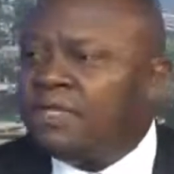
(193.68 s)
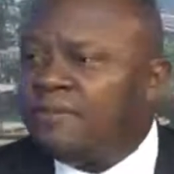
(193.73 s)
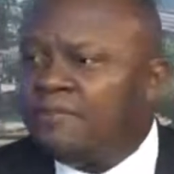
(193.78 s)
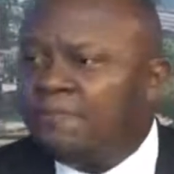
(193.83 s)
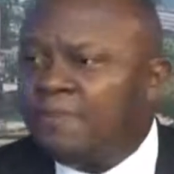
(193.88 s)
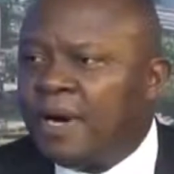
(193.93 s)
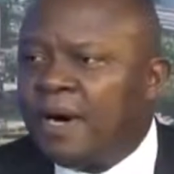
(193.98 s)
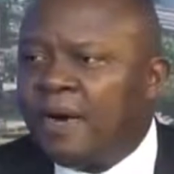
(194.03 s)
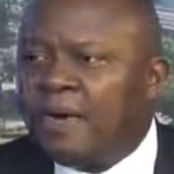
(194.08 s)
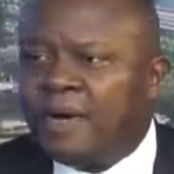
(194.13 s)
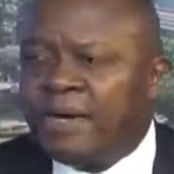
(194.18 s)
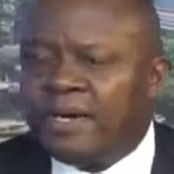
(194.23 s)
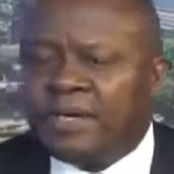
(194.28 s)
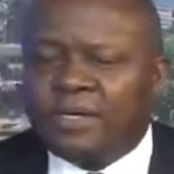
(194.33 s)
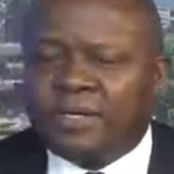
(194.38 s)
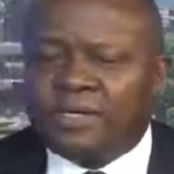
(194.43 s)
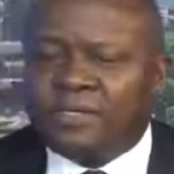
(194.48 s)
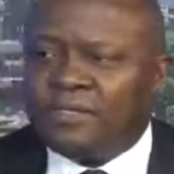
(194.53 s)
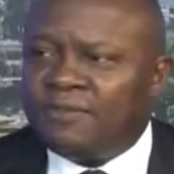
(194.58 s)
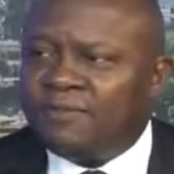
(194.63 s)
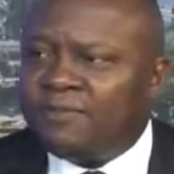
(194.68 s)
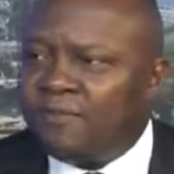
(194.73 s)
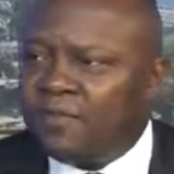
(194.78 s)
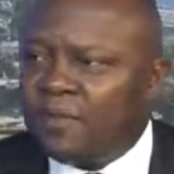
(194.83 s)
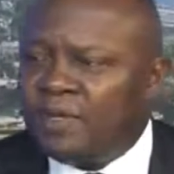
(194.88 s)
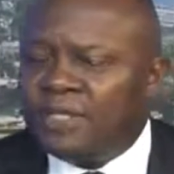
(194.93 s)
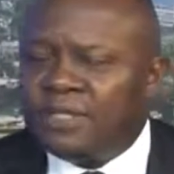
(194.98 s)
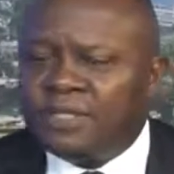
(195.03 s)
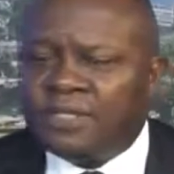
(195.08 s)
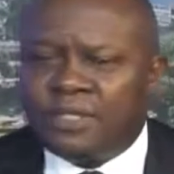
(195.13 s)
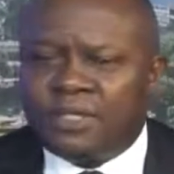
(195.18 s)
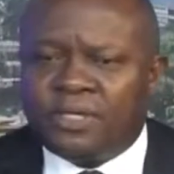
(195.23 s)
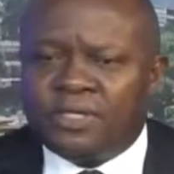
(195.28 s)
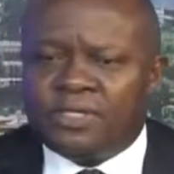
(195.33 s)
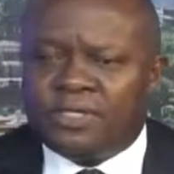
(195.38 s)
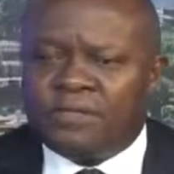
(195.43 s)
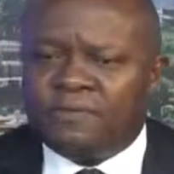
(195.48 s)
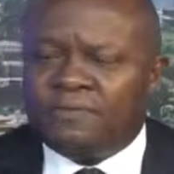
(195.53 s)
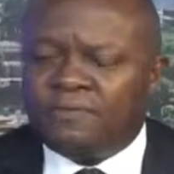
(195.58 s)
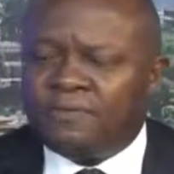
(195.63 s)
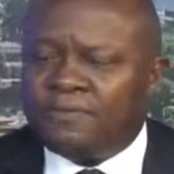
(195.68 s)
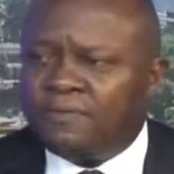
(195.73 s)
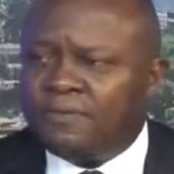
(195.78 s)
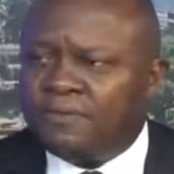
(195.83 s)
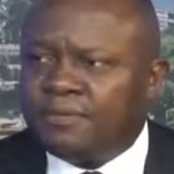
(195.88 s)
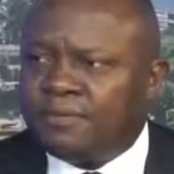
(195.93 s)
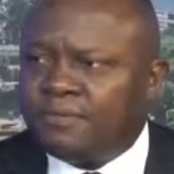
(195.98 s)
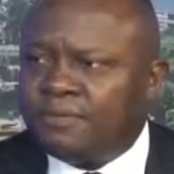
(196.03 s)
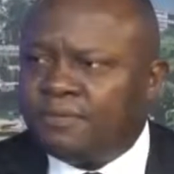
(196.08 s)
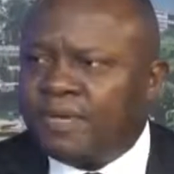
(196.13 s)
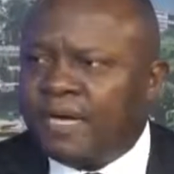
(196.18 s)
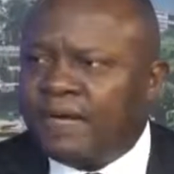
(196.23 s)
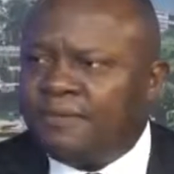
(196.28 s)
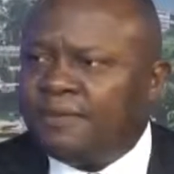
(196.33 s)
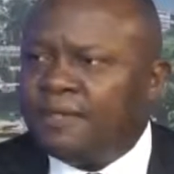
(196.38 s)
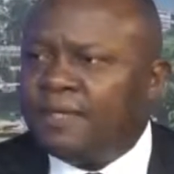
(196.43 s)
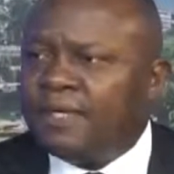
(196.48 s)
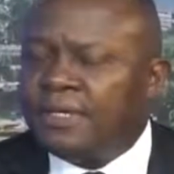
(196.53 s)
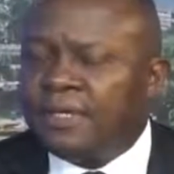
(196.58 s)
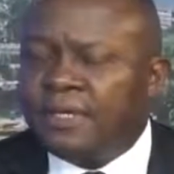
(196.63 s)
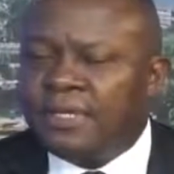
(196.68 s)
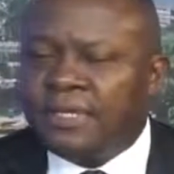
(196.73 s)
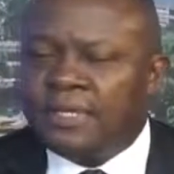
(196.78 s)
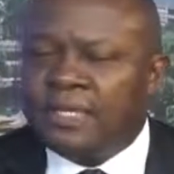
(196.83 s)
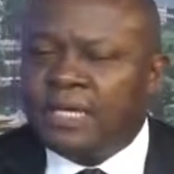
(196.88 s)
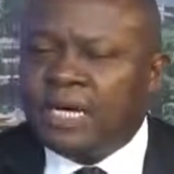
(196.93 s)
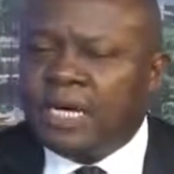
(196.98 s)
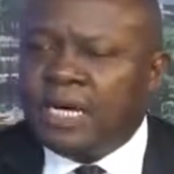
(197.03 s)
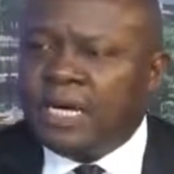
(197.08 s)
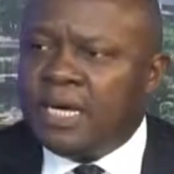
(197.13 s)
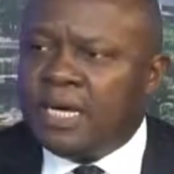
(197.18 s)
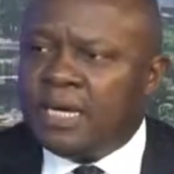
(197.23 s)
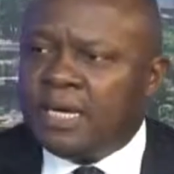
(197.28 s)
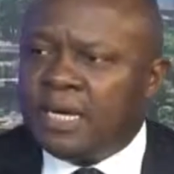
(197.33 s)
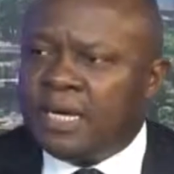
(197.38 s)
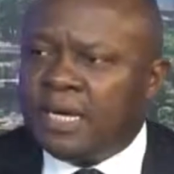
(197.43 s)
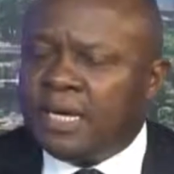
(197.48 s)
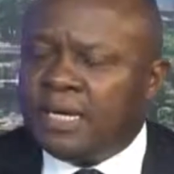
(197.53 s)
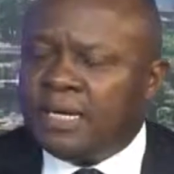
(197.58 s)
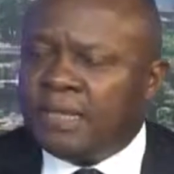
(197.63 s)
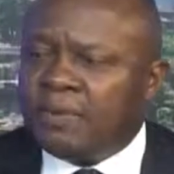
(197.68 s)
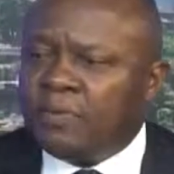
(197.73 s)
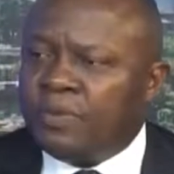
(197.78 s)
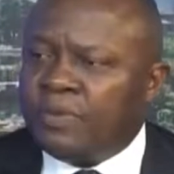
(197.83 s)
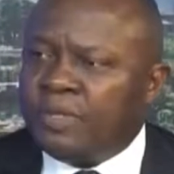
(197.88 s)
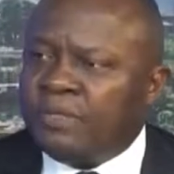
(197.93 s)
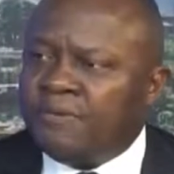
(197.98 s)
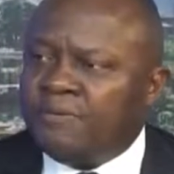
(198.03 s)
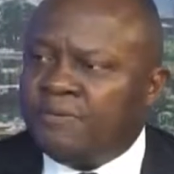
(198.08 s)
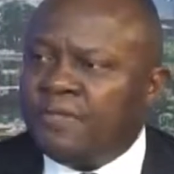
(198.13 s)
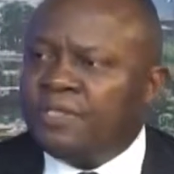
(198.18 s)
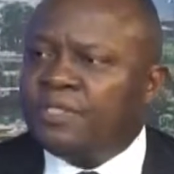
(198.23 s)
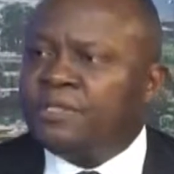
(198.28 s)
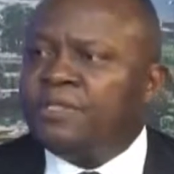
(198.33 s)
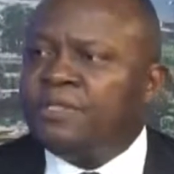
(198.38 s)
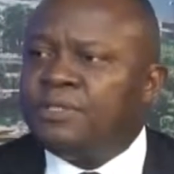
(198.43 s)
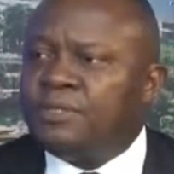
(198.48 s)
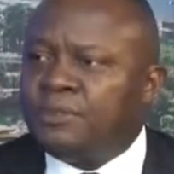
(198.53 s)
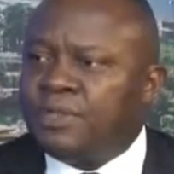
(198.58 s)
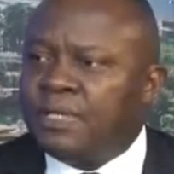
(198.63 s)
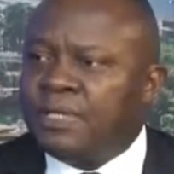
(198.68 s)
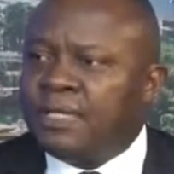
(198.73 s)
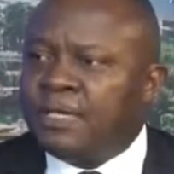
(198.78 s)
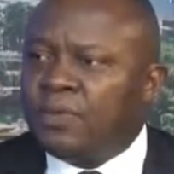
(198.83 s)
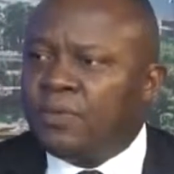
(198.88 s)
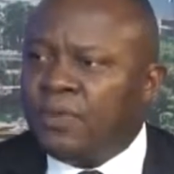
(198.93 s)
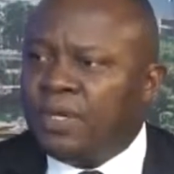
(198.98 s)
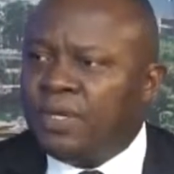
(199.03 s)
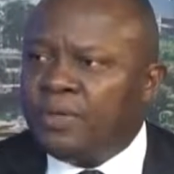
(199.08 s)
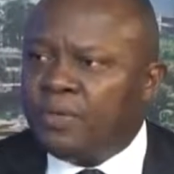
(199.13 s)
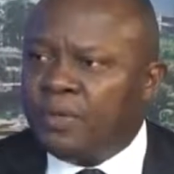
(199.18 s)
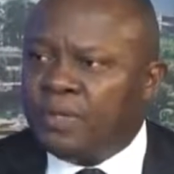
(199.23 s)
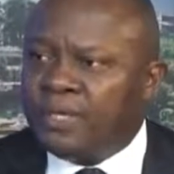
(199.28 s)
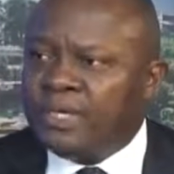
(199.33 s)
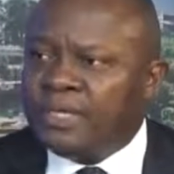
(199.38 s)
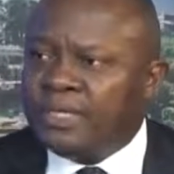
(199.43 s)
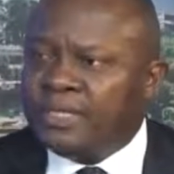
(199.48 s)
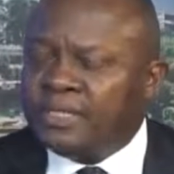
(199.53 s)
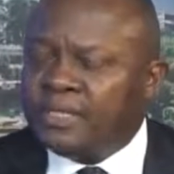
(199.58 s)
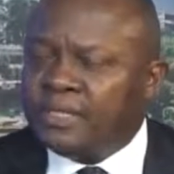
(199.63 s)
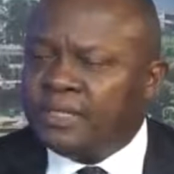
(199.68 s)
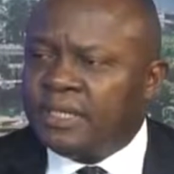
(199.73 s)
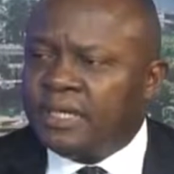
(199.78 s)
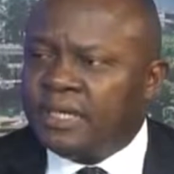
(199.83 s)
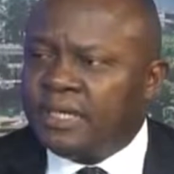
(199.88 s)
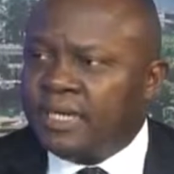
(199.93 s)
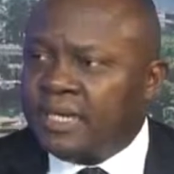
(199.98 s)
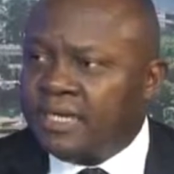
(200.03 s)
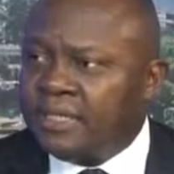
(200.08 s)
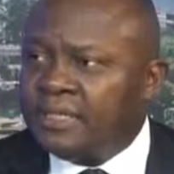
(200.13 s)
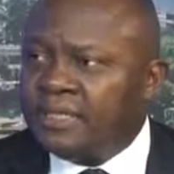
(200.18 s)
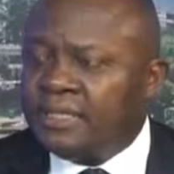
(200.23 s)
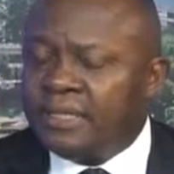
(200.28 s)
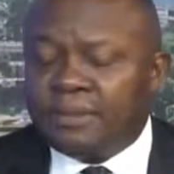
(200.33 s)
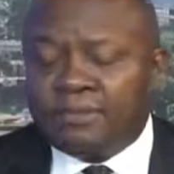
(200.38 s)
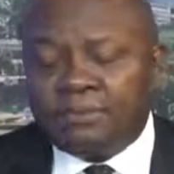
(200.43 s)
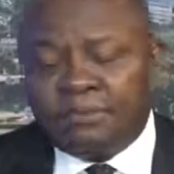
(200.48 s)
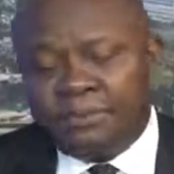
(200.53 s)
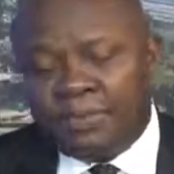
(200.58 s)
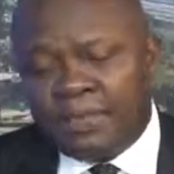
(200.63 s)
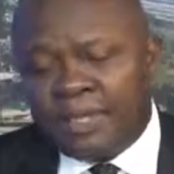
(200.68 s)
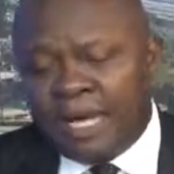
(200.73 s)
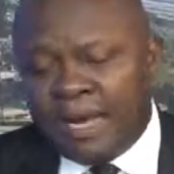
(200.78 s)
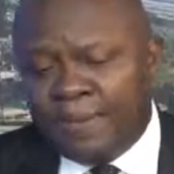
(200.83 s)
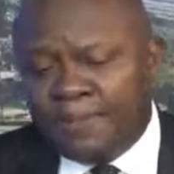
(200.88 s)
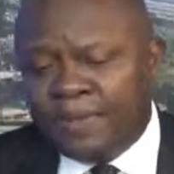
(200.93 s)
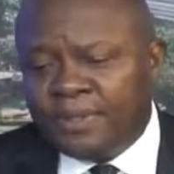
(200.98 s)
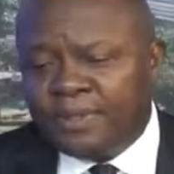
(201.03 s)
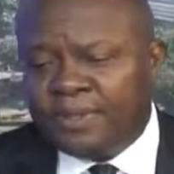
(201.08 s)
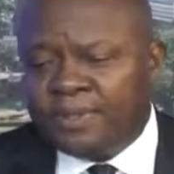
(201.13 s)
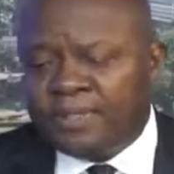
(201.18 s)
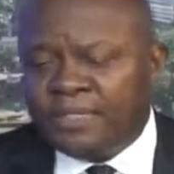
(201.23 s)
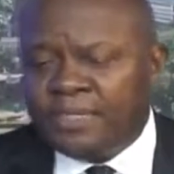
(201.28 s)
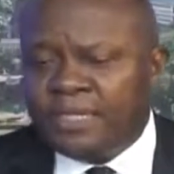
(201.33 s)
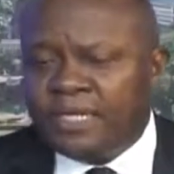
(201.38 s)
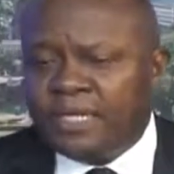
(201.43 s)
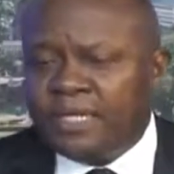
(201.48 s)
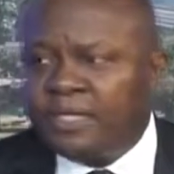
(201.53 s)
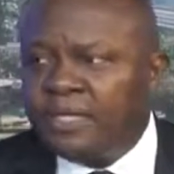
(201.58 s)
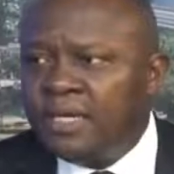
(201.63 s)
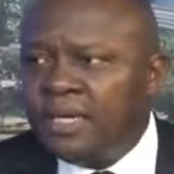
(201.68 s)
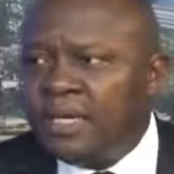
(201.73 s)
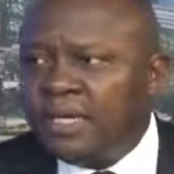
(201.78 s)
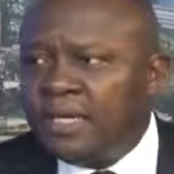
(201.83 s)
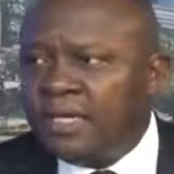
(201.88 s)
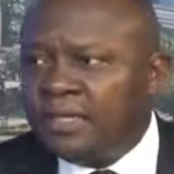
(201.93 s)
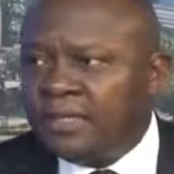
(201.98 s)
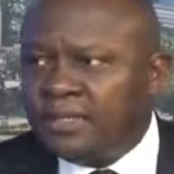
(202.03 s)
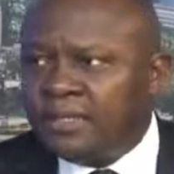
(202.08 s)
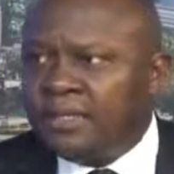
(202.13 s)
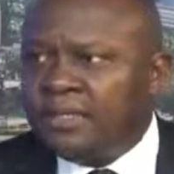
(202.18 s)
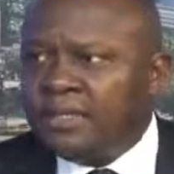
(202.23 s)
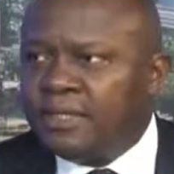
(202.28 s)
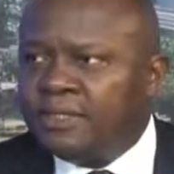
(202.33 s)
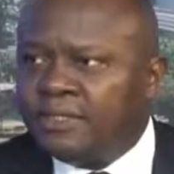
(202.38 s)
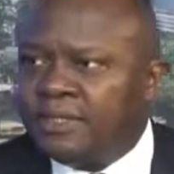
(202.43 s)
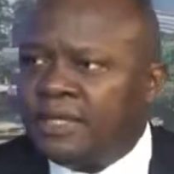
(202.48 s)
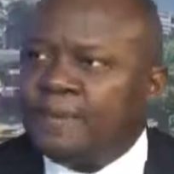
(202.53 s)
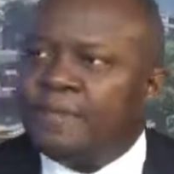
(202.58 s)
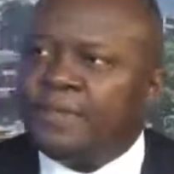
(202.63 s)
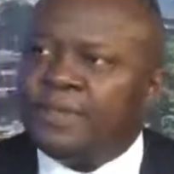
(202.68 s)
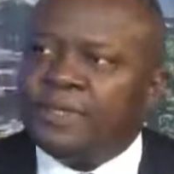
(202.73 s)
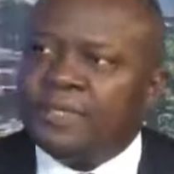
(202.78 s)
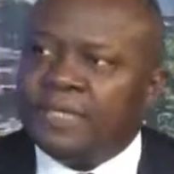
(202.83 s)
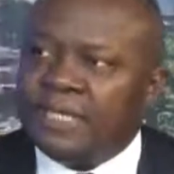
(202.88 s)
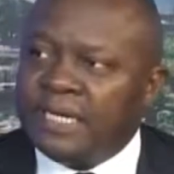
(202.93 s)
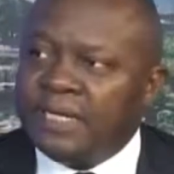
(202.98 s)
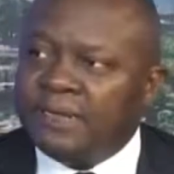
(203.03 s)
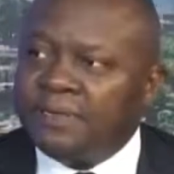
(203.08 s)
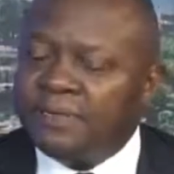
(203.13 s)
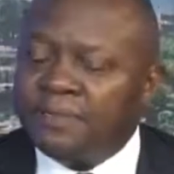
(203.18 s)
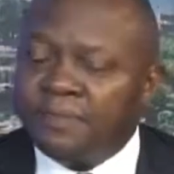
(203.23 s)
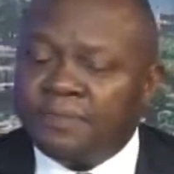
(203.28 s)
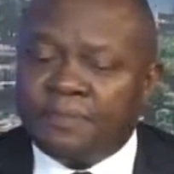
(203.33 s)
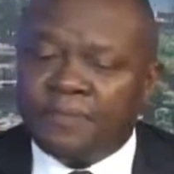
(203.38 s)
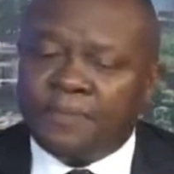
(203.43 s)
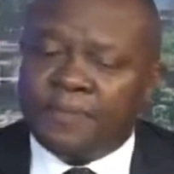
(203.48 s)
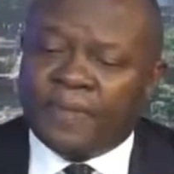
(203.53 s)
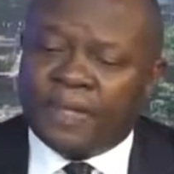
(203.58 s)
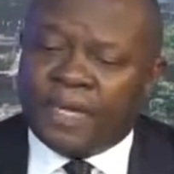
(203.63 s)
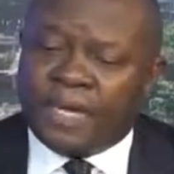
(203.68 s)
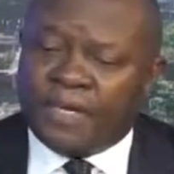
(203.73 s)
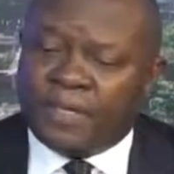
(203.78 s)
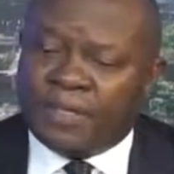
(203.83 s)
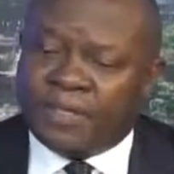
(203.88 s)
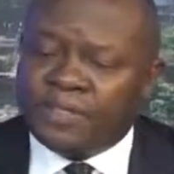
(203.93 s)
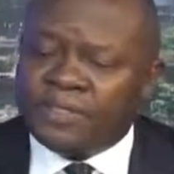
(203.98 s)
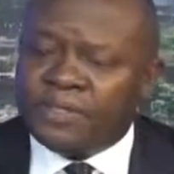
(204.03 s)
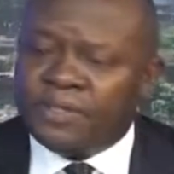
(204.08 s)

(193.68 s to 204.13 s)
cost of power, cost of fuel, cost of every other thing, with the inflationary trend that we witnessed last year, happy to see that it's tampering down. And